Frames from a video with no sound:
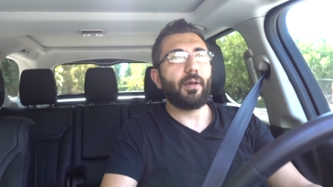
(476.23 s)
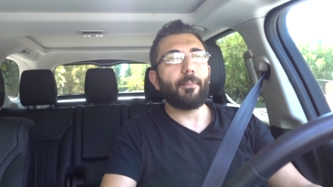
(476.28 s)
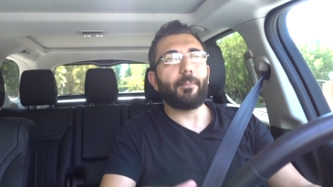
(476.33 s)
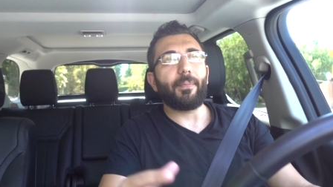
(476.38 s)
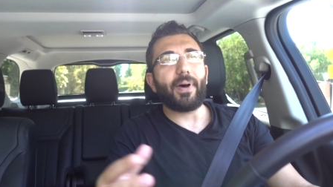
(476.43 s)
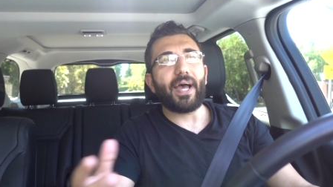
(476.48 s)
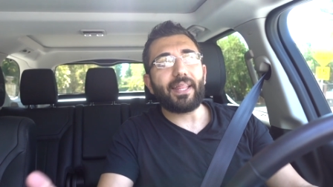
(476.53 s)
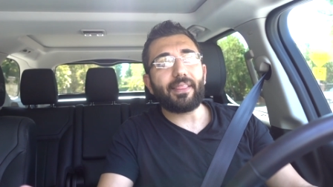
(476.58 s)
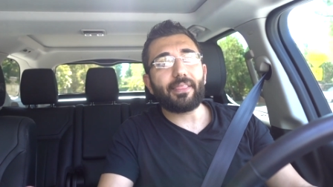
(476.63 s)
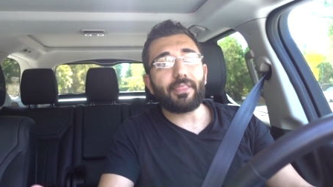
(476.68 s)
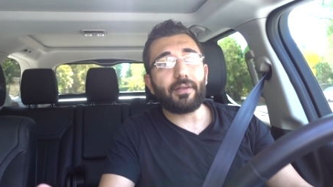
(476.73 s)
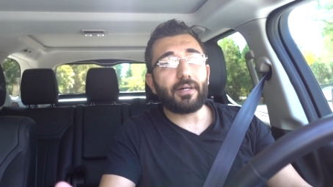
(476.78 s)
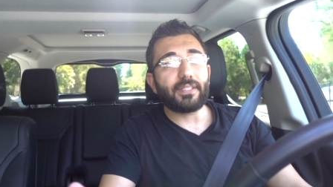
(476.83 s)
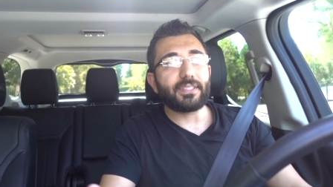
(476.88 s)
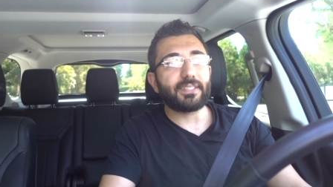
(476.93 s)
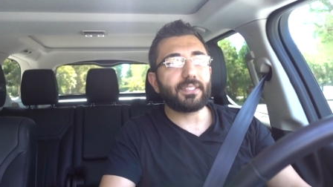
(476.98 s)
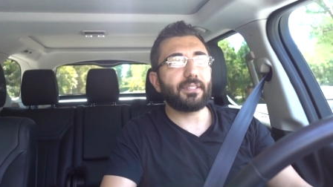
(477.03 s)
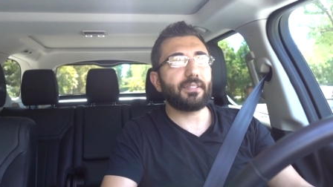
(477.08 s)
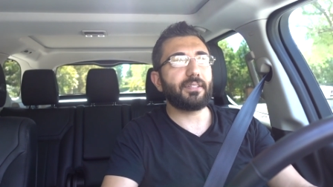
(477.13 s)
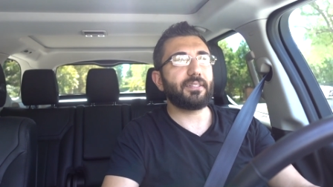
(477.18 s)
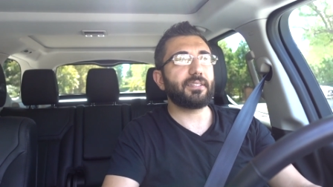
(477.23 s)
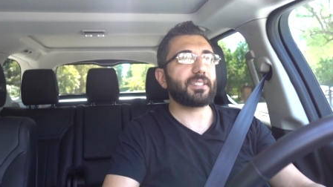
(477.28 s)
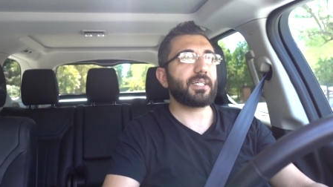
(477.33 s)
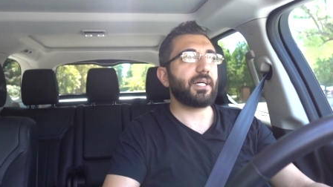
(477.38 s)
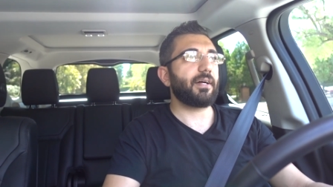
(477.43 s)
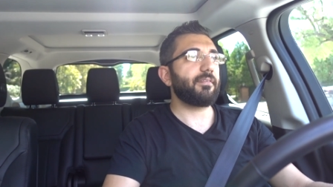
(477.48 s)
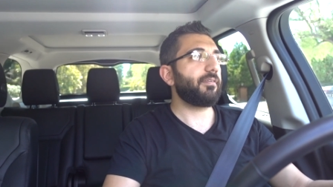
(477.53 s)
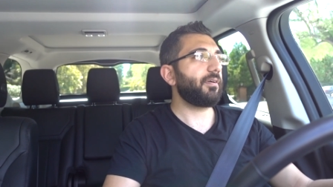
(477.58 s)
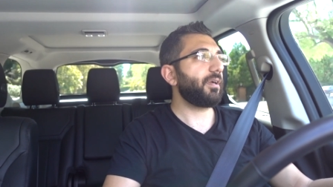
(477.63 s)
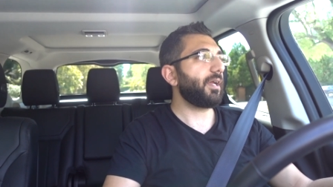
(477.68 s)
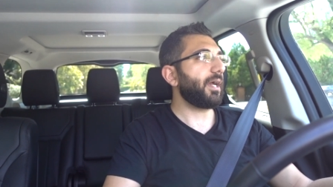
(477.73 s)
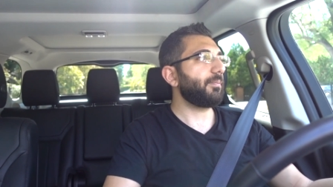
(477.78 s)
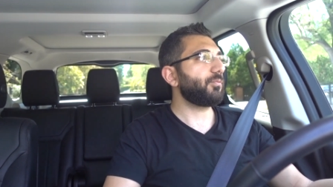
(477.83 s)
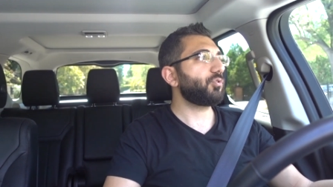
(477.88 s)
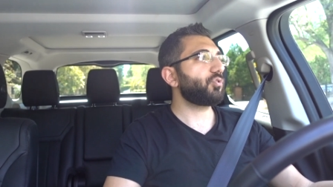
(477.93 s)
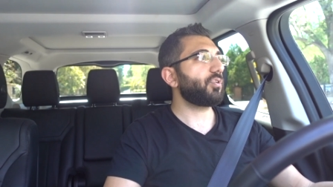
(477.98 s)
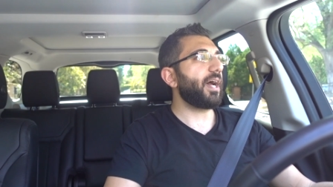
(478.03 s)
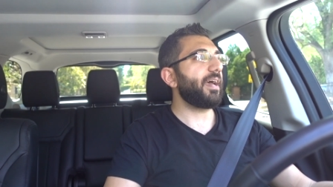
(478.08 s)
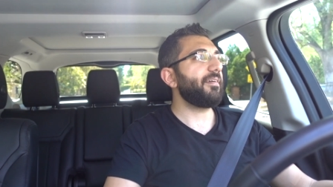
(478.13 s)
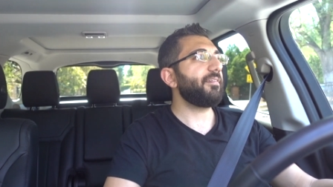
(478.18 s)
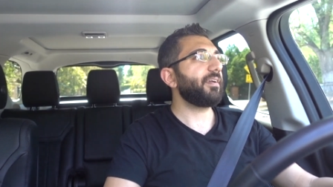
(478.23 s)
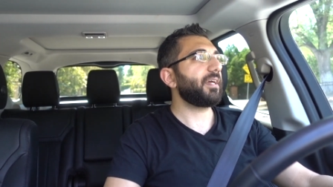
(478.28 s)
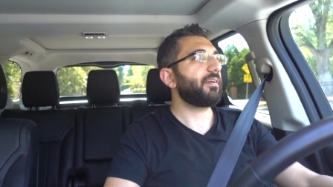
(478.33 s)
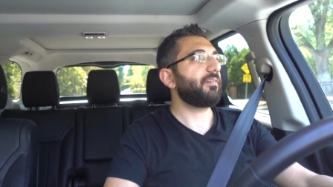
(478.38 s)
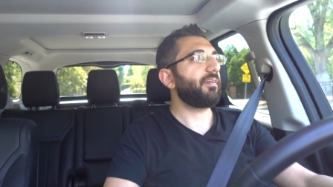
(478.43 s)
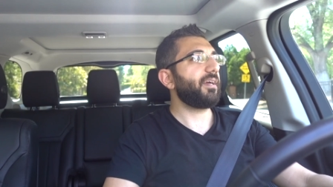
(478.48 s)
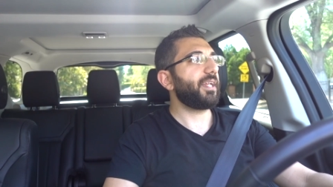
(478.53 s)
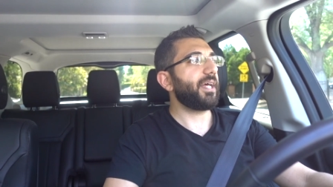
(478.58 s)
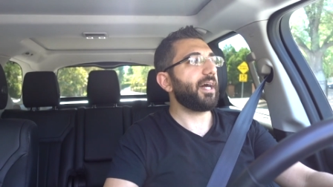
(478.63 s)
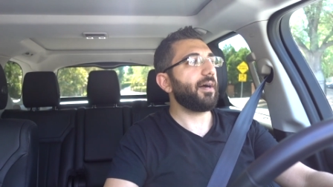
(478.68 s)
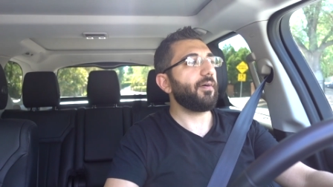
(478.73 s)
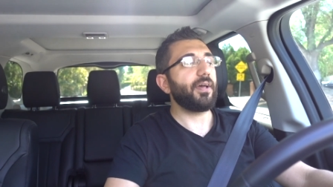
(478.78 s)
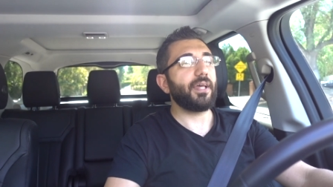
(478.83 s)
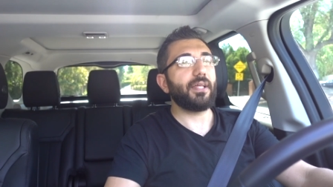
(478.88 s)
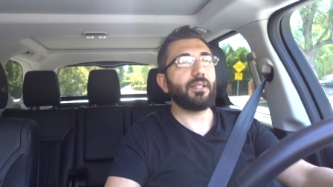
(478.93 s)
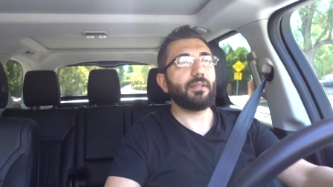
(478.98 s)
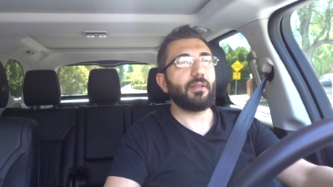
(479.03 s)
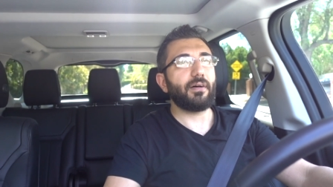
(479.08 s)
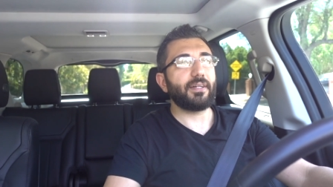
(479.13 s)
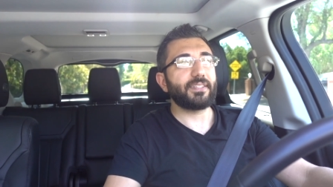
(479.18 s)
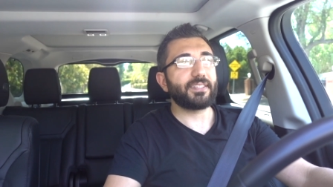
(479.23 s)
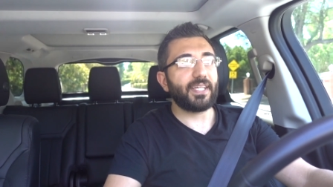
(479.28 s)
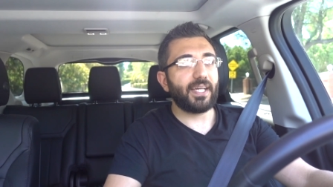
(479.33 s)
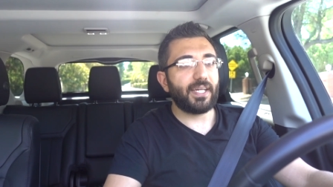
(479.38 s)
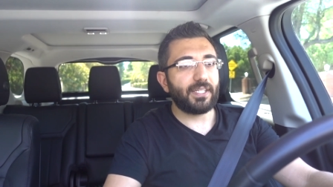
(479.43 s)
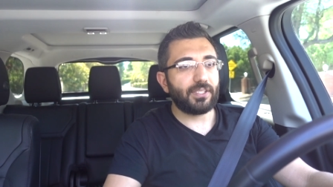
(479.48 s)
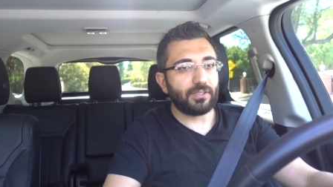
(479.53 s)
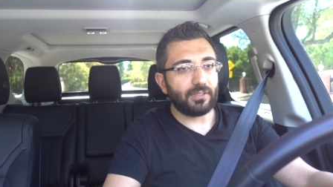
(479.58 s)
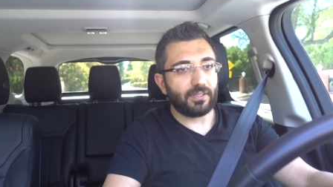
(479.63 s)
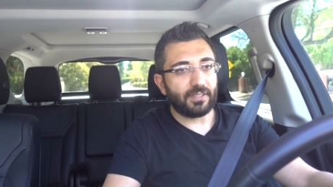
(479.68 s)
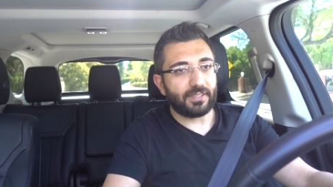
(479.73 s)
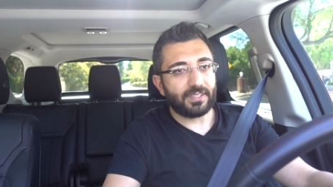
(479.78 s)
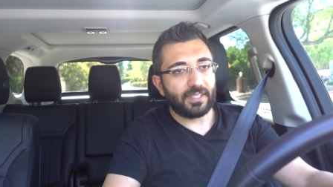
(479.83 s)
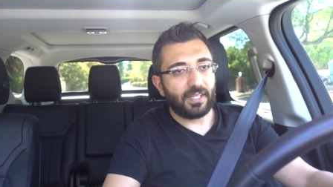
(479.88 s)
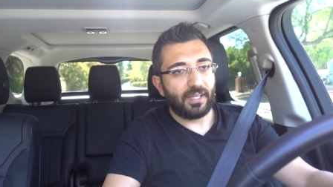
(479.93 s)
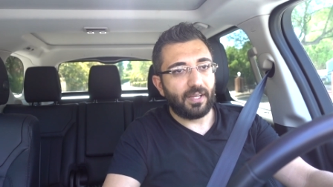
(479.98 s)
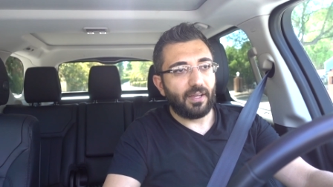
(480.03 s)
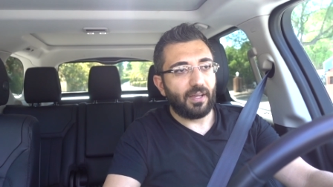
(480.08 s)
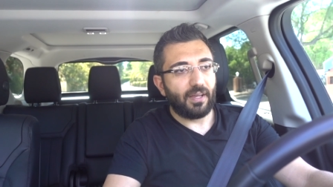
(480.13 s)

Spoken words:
My thoughts on the Discovery. I'm driving it right now in Los Angeles.